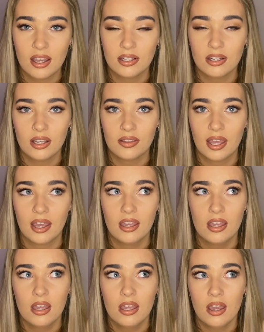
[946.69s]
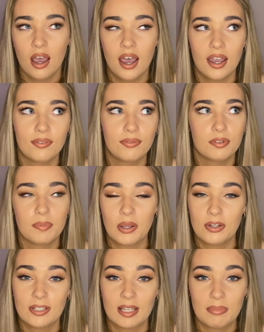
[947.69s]
I know that I've
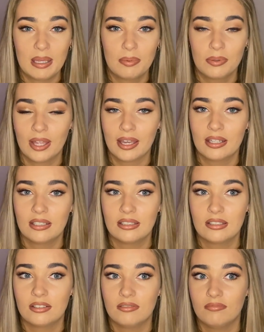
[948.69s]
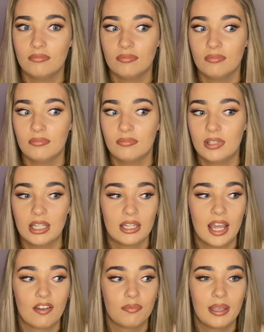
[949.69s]
spoken to some people that didn't
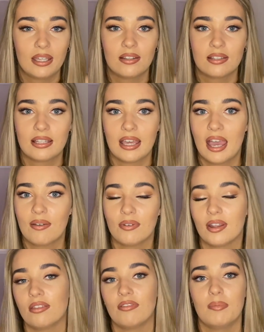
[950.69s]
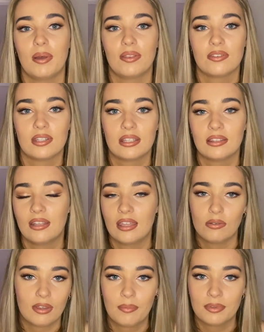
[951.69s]
have maintenance in their hair for like 3 months and they
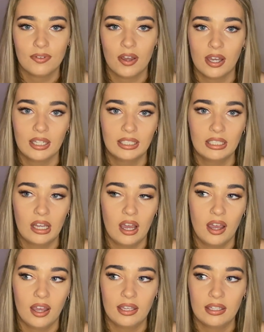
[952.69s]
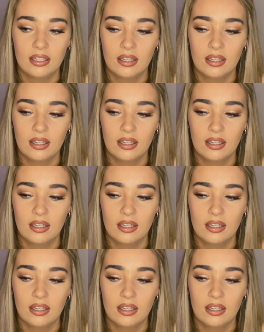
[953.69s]
thought that was fine, and